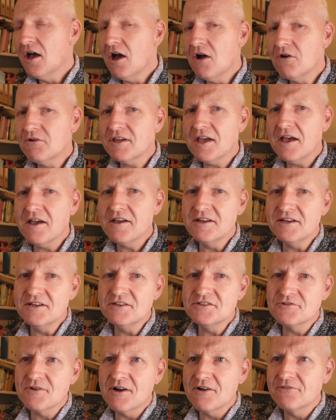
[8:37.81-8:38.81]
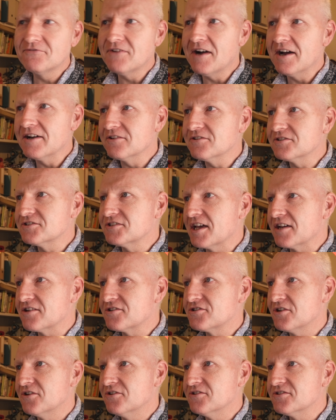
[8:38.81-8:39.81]
Okay, and into our final
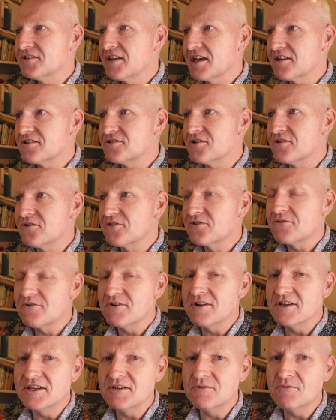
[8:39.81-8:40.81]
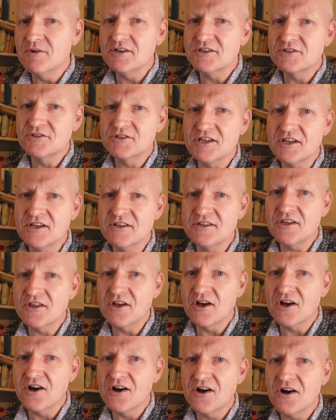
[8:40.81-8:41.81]
section, section 3, which
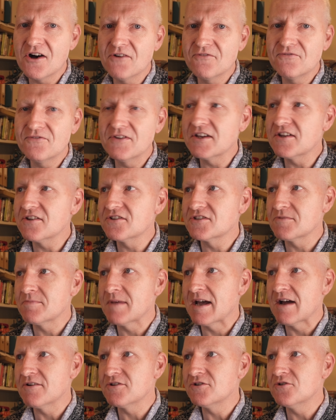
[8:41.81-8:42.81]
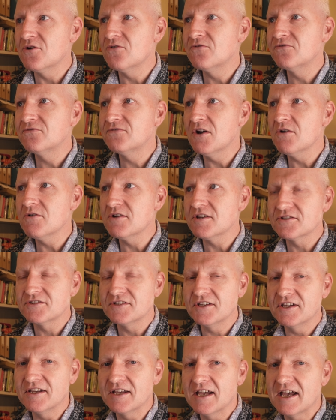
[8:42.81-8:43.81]
are figures about your
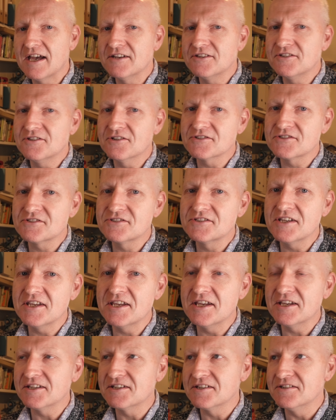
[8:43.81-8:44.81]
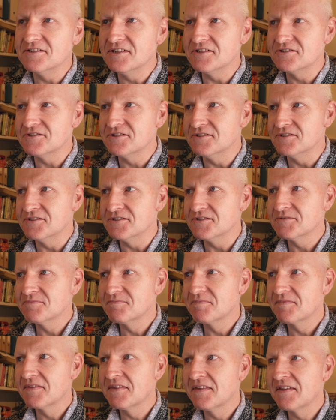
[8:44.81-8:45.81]
focusing and your seeing conditions.
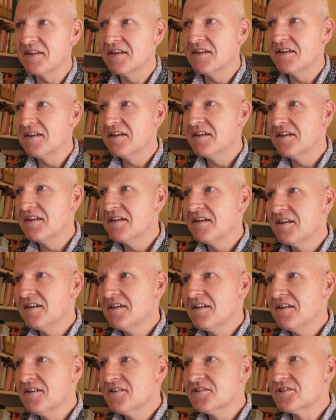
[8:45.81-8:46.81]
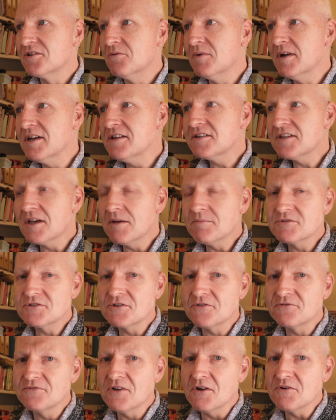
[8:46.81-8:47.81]
So when it comes
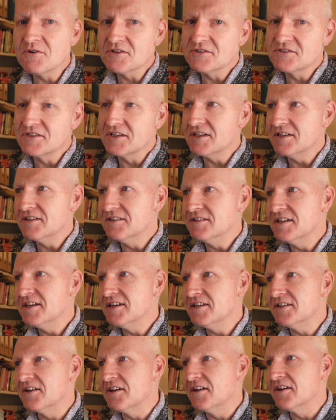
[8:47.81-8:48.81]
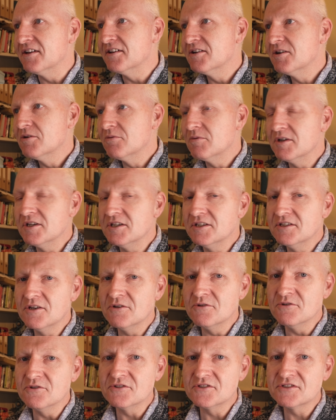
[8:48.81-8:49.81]
to focusing in Nina, we
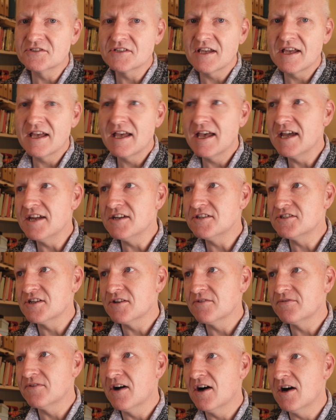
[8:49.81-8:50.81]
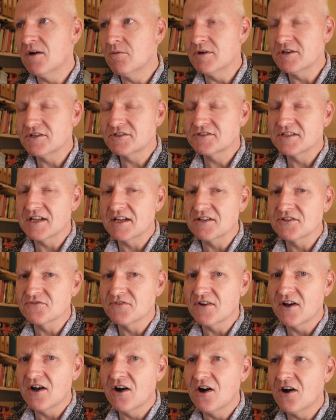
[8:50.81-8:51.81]
use HFR, which stands
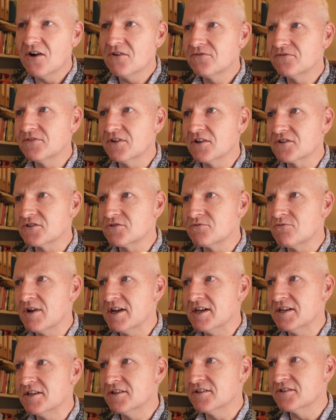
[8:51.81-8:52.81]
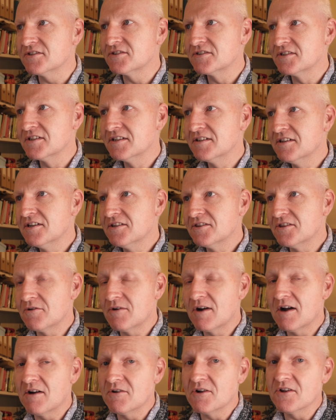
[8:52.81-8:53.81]
for half flux radius.
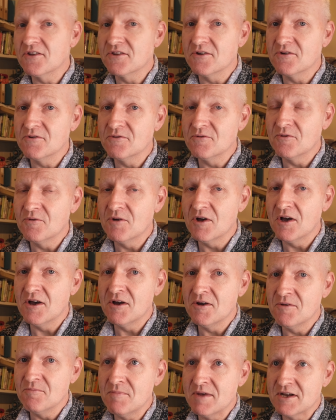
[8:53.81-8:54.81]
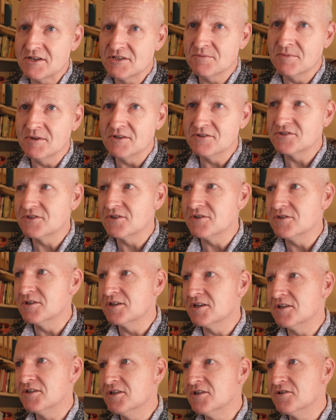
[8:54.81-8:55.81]
There are other measurements that you
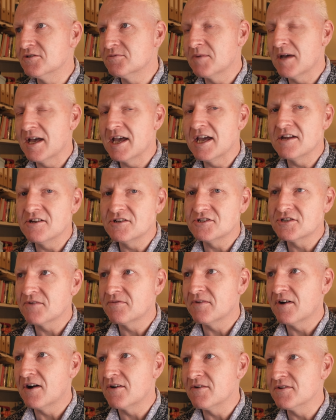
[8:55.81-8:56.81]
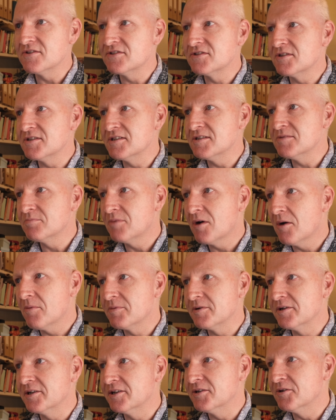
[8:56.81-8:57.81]
can use, but HFR is the
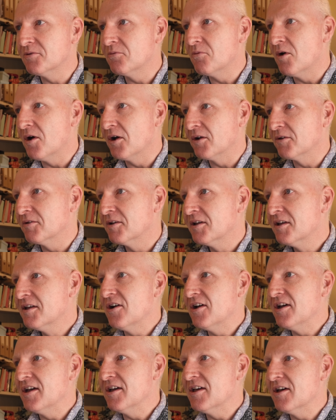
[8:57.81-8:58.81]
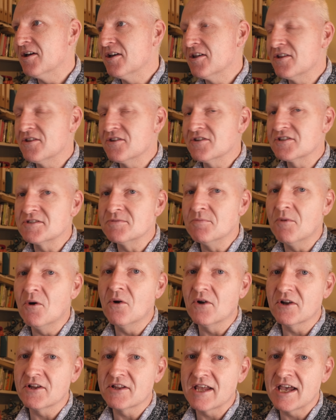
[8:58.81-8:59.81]
popular one. The
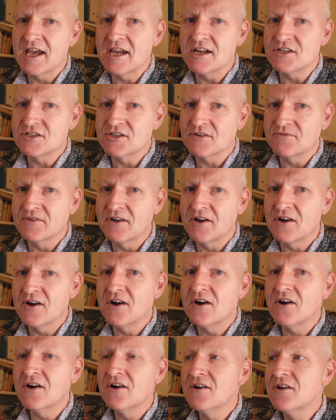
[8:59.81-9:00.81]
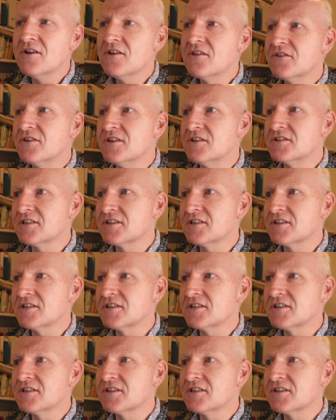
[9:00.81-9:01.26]
smaller the HFR, the